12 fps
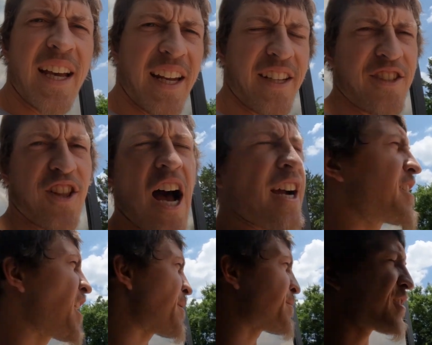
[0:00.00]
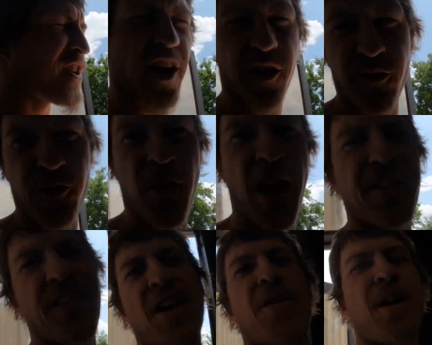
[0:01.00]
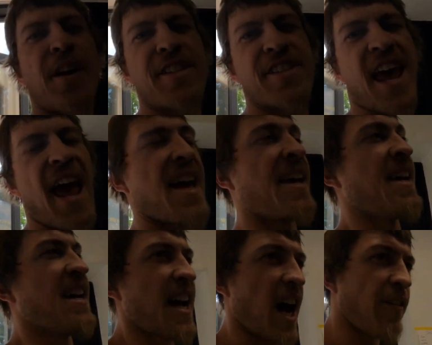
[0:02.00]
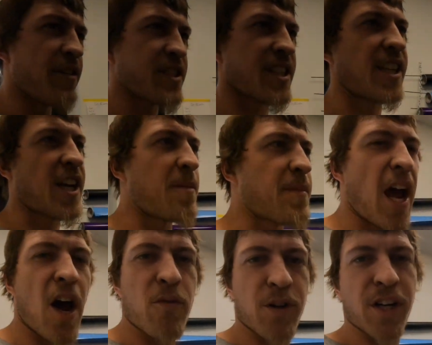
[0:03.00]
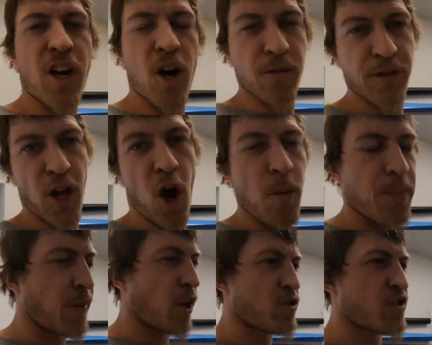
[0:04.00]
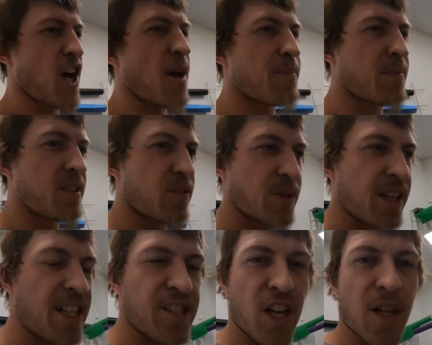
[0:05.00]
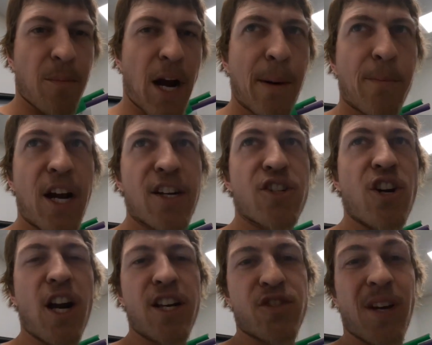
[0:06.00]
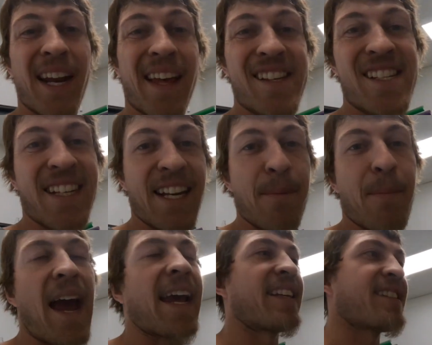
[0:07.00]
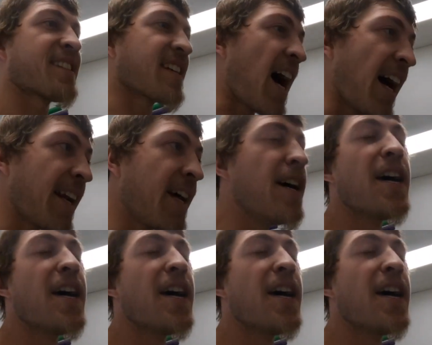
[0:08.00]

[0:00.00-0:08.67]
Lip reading: It is locked up, stuck right there where it's at. Alvin's gonna come down. We're gonna hopefully open those up, release all the brake pressure on it so I can at least get it back inside.